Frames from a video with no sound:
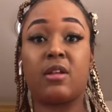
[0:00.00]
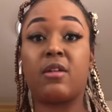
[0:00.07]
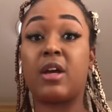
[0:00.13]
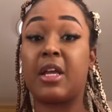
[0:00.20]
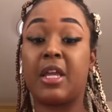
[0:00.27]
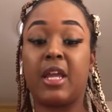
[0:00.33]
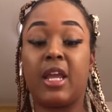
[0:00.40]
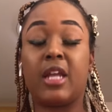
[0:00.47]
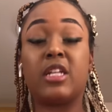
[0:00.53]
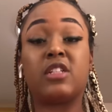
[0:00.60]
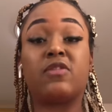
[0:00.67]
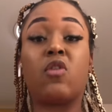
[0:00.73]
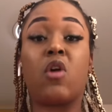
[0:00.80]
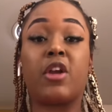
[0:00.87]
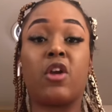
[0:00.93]
Again, it's
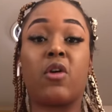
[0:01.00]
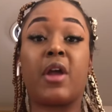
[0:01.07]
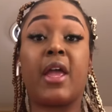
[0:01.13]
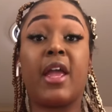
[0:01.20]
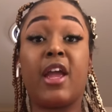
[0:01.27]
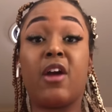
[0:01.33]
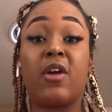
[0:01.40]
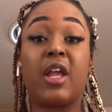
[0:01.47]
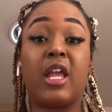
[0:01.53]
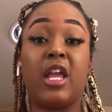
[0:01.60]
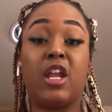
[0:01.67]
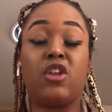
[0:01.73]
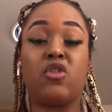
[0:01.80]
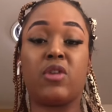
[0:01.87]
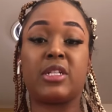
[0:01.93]
for your hair
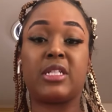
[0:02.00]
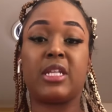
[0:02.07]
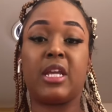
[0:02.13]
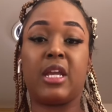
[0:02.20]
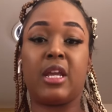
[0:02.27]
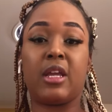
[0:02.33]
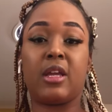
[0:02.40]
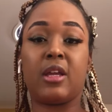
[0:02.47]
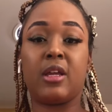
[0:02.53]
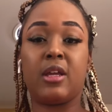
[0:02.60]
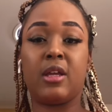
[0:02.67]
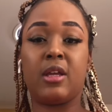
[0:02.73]
and your skin.